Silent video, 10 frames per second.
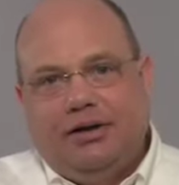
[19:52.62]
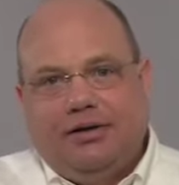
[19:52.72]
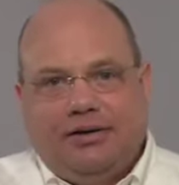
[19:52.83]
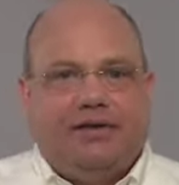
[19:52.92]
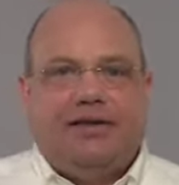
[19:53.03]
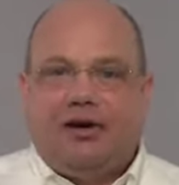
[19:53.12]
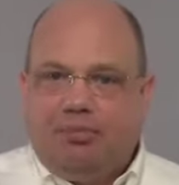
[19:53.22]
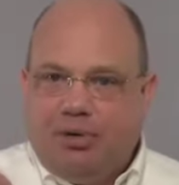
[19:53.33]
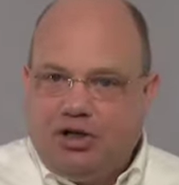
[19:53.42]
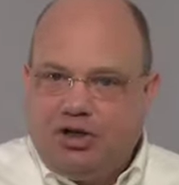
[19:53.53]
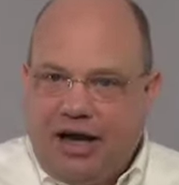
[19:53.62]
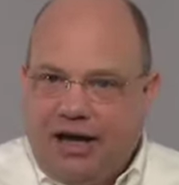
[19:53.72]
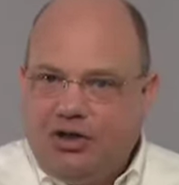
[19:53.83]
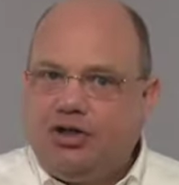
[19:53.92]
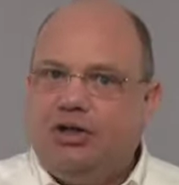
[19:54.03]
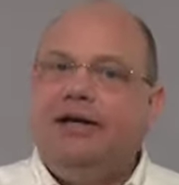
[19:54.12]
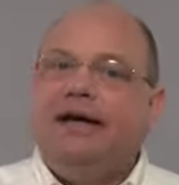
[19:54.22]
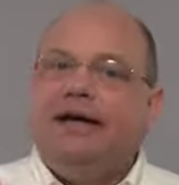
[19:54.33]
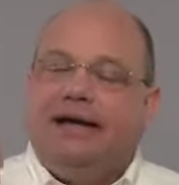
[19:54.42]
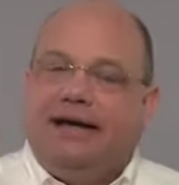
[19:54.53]
Okay, that appreciation
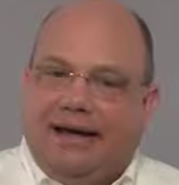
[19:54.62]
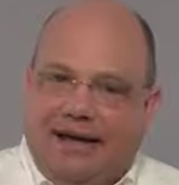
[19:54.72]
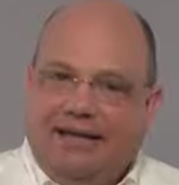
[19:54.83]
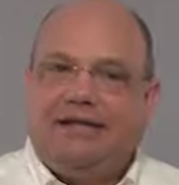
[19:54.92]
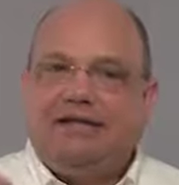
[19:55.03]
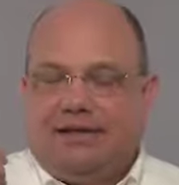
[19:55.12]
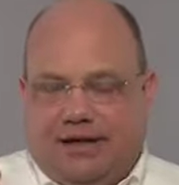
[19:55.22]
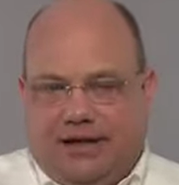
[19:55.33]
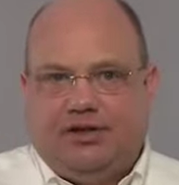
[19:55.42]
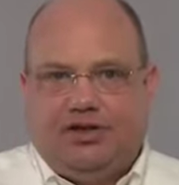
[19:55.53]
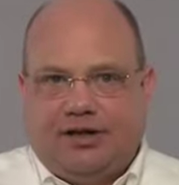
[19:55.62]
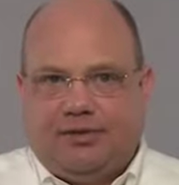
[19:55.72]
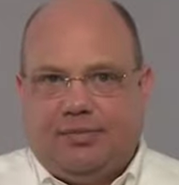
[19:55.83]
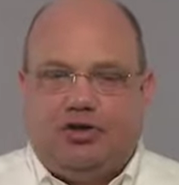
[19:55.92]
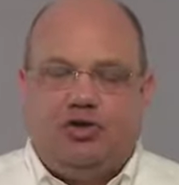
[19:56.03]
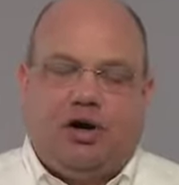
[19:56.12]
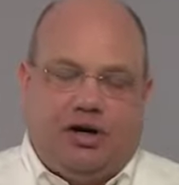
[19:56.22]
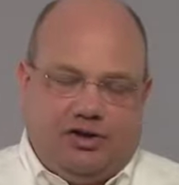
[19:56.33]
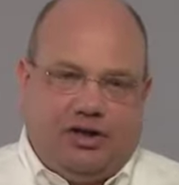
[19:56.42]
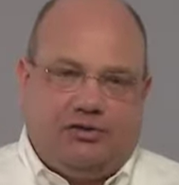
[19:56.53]
isn't an adjustment to our
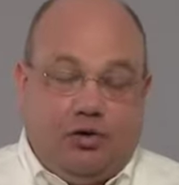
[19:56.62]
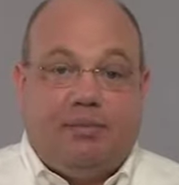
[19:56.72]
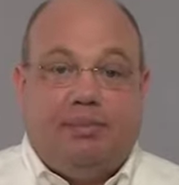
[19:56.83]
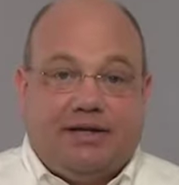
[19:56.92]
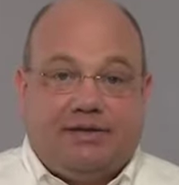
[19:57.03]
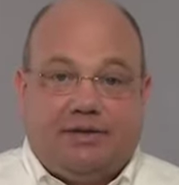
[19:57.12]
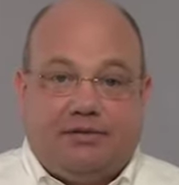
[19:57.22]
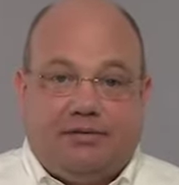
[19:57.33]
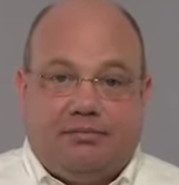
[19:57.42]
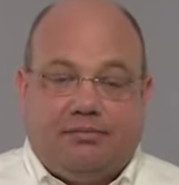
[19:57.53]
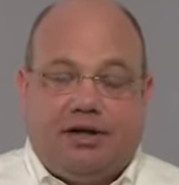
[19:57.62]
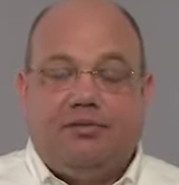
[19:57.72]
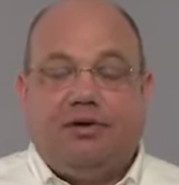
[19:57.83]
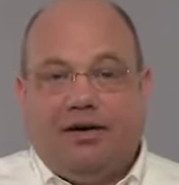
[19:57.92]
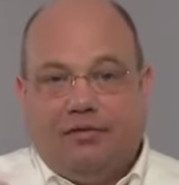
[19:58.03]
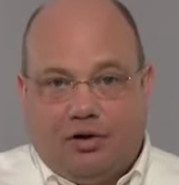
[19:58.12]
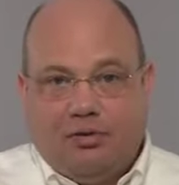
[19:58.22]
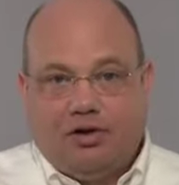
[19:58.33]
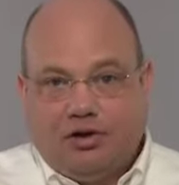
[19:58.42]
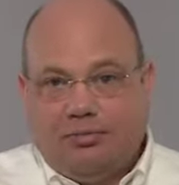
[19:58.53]
basis. Okay, we have our
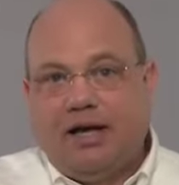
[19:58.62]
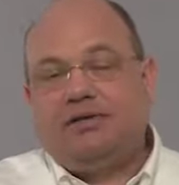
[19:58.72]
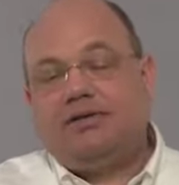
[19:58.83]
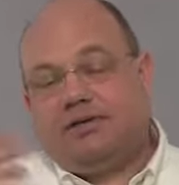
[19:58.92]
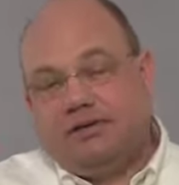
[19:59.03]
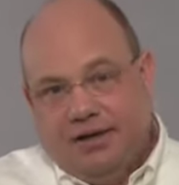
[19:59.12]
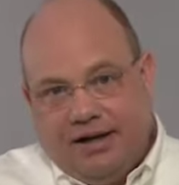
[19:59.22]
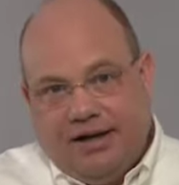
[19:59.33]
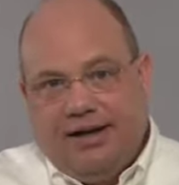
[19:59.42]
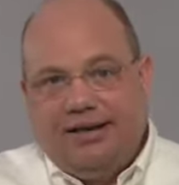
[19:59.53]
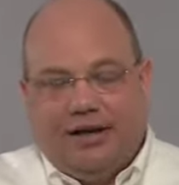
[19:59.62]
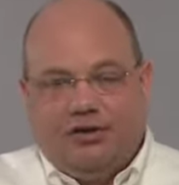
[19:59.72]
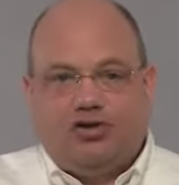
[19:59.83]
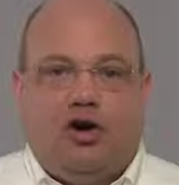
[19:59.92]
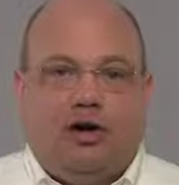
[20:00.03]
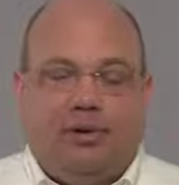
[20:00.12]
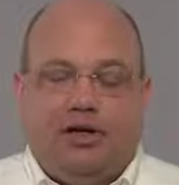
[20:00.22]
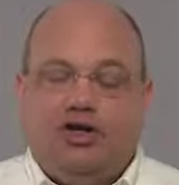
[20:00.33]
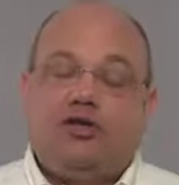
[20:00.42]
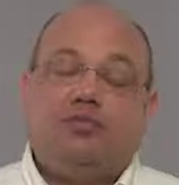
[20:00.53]
original basis, then there's to be
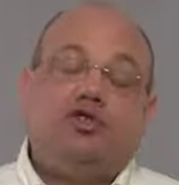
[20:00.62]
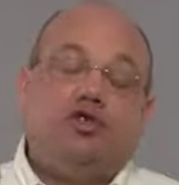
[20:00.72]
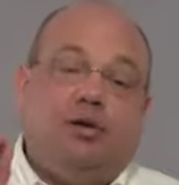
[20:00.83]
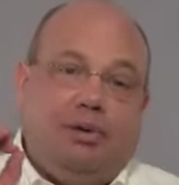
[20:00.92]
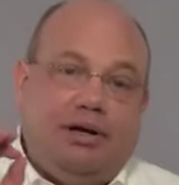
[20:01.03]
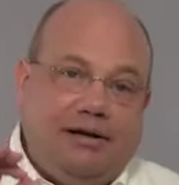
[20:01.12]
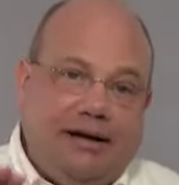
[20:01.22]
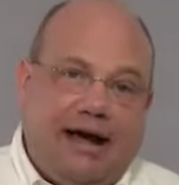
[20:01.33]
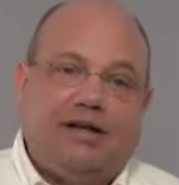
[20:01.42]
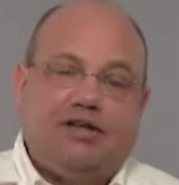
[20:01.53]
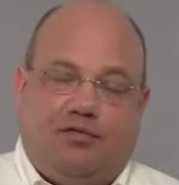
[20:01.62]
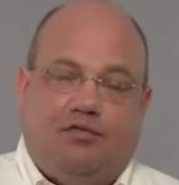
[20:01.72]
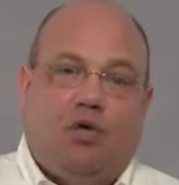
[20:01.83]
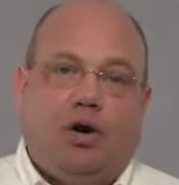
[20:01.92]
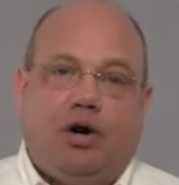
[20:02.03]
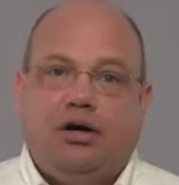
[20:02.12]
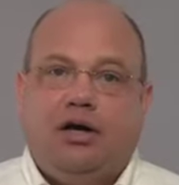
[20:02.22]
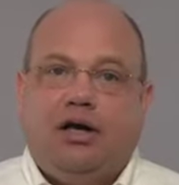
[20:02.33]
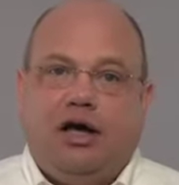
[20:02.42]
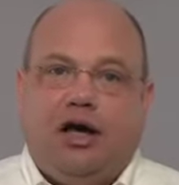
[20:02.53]
adjustments to it, but not for
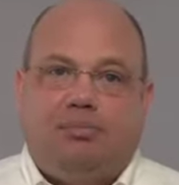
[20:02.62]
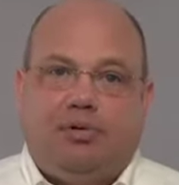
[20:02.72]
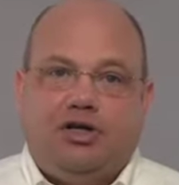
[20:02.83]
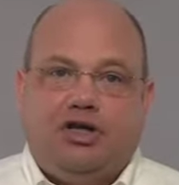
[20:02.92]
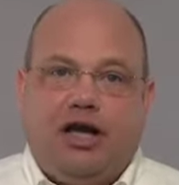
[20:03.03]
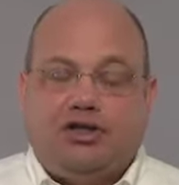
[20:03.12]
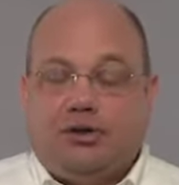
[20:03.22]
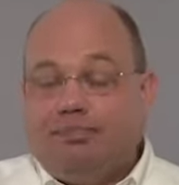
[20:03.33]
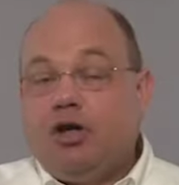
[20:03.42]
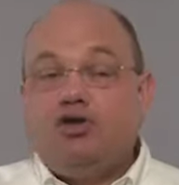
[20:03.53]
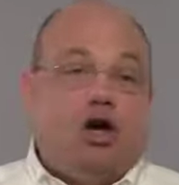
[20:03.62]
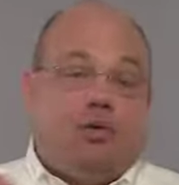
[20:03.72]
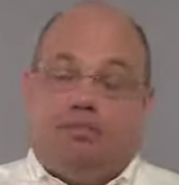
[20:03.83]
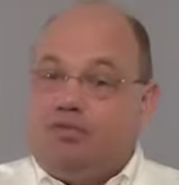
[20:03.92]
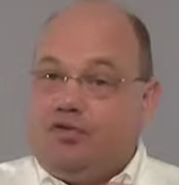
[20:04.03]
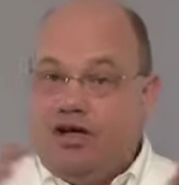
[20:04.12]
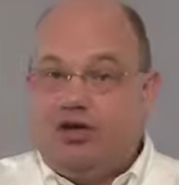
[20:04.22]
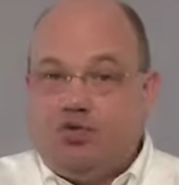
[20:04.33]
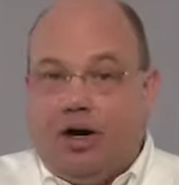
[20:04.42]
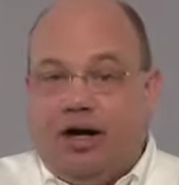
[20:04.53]
appreciation. So
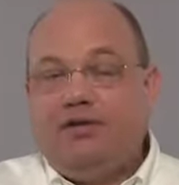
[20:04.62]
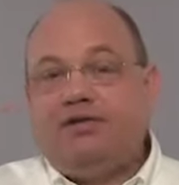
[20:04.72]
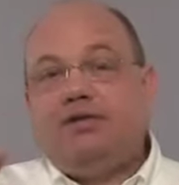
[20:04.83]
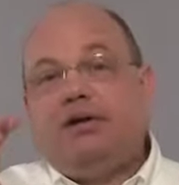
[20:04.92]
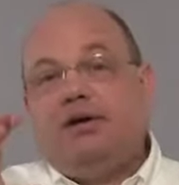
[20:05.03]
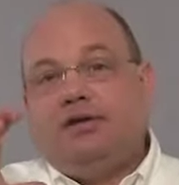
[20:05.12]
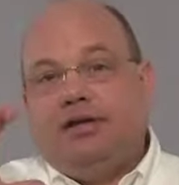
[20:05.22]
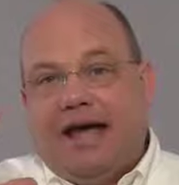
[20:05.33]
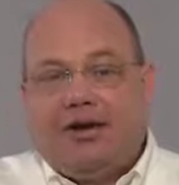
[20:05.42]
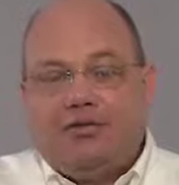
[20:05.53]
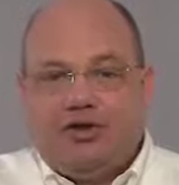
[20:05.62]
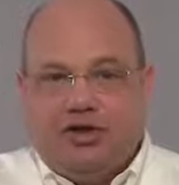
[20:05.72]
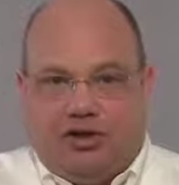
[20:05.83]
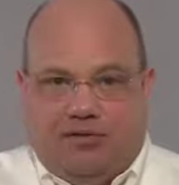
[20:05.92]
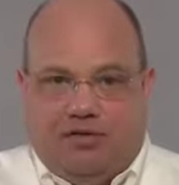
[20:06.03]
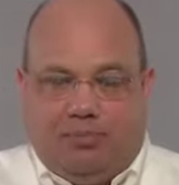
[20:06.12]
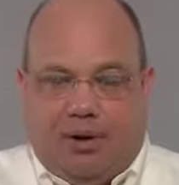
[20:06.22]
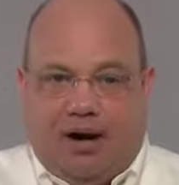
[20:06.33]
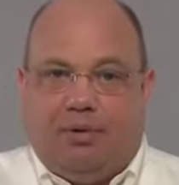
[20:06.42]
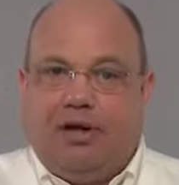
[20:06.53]
this was the acquisition of the
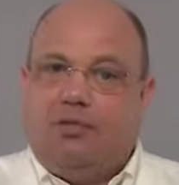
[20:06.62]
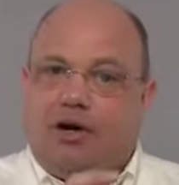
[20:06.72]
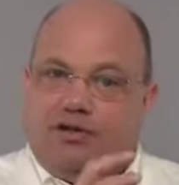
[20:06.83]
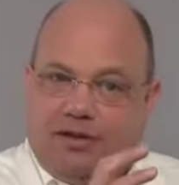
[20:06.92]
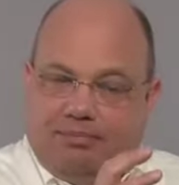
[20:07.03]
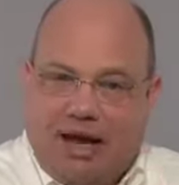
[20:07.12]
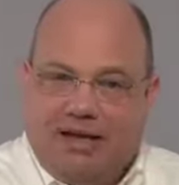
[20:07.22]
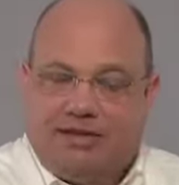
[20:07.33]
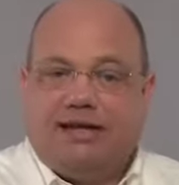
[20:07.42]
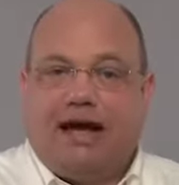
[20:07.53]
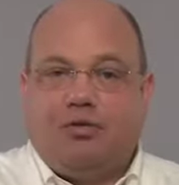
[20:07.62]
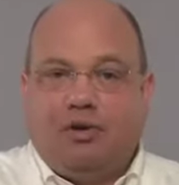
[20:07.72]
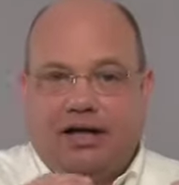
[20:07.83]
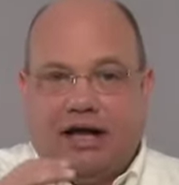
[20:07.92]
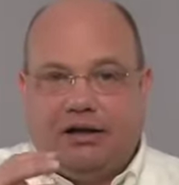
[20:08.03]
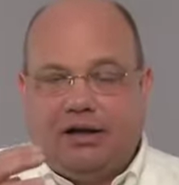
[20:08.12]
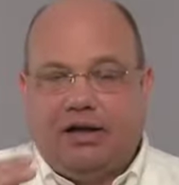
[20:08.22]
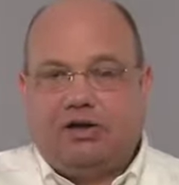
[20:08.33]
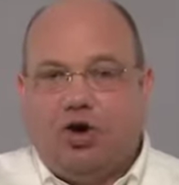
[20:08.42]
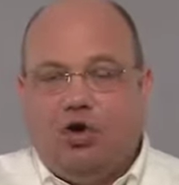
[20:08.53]
property. What is the basis? How do we
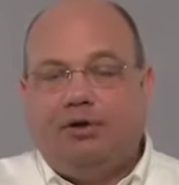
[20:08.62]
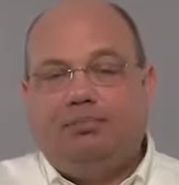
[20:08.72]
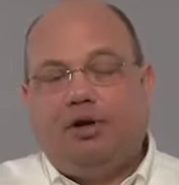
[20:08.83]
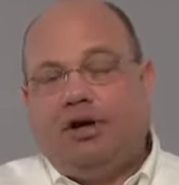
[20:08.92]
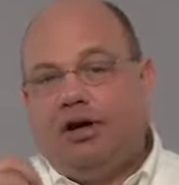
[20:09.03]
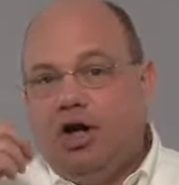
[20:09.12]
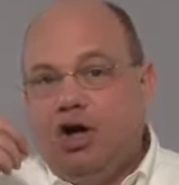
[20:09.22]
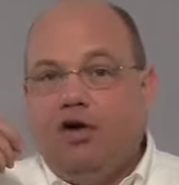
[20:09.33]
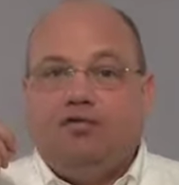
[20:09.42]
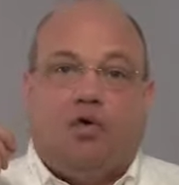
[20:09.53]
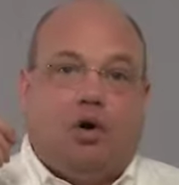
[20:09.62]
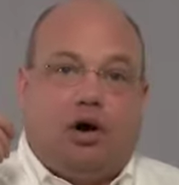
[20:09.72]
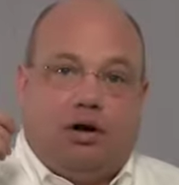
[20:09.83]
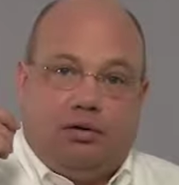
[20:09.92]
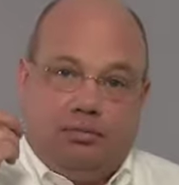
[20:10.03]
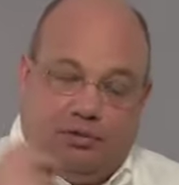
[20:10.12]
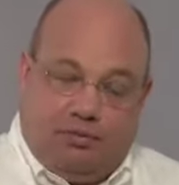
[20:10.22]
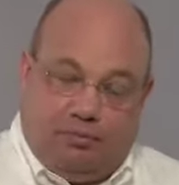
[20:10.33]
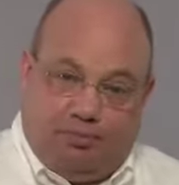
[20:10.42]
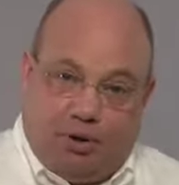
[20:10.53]
calculate the holding period for
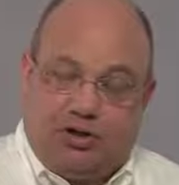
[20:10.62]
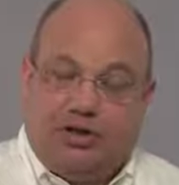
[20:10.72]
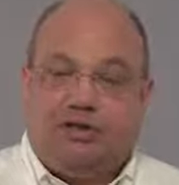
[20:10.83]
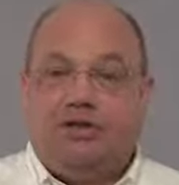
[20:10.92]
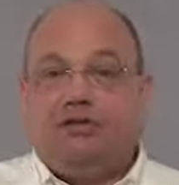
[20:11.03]
purchased